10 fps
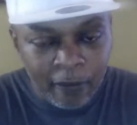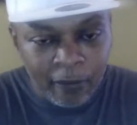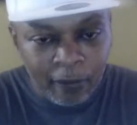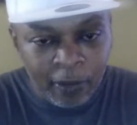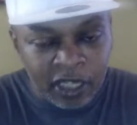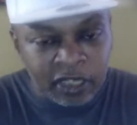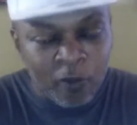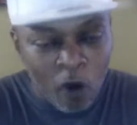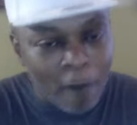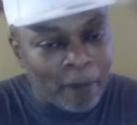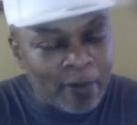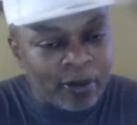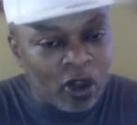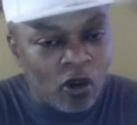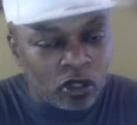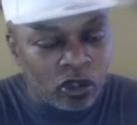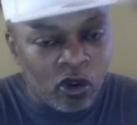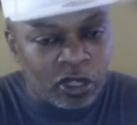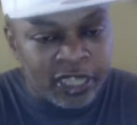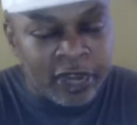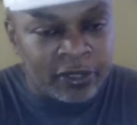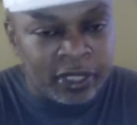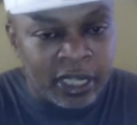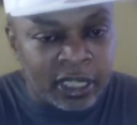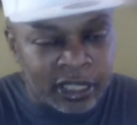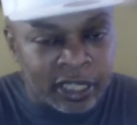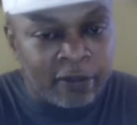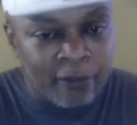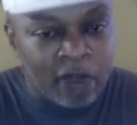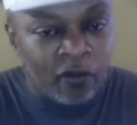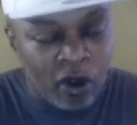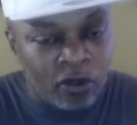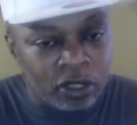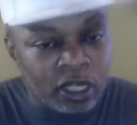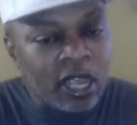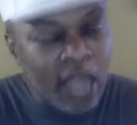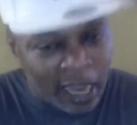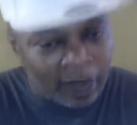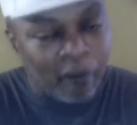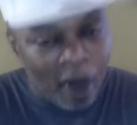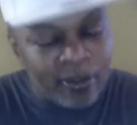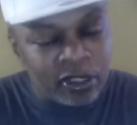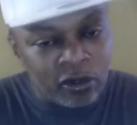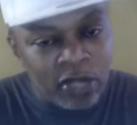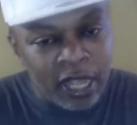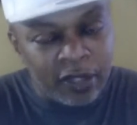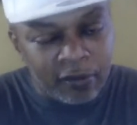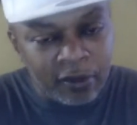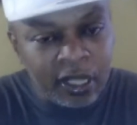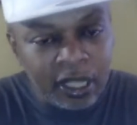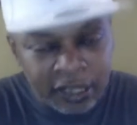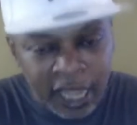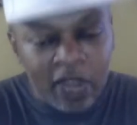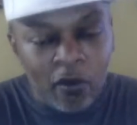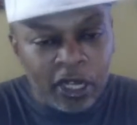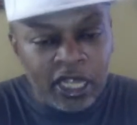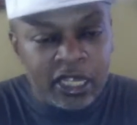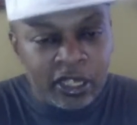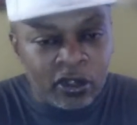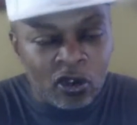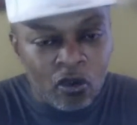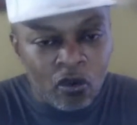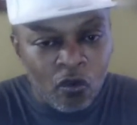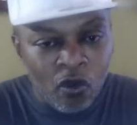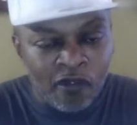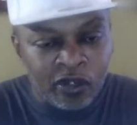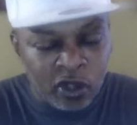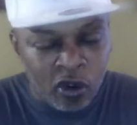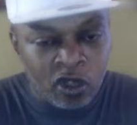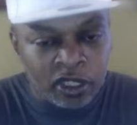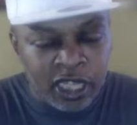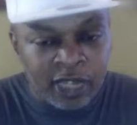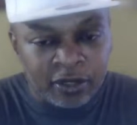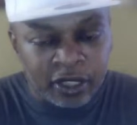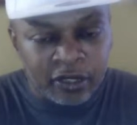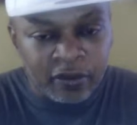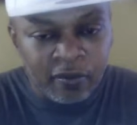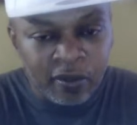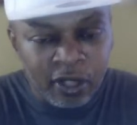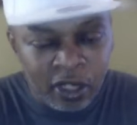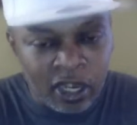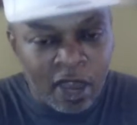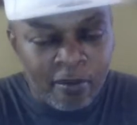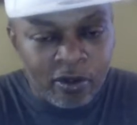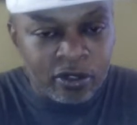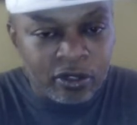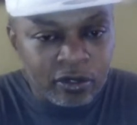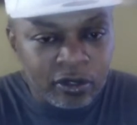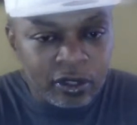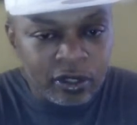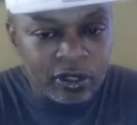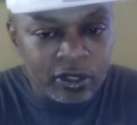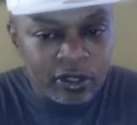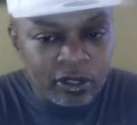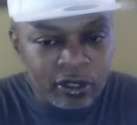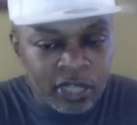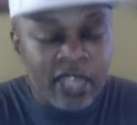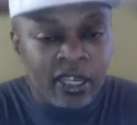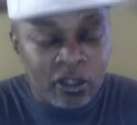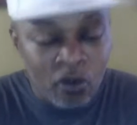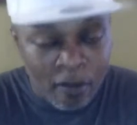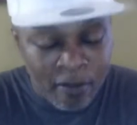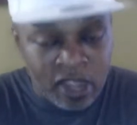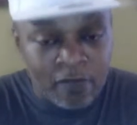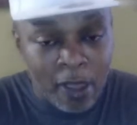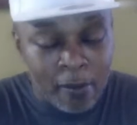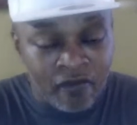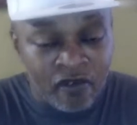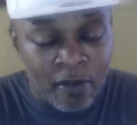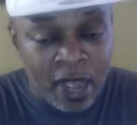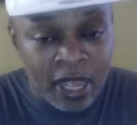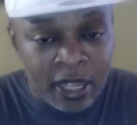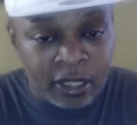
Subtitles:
Because more people know who Shakur Stevenson is than Lamont Roach. I can promise you that. Think what he can do with a Shakur Stevenson. The numbers. Tank could do 1 million pay-per-view buys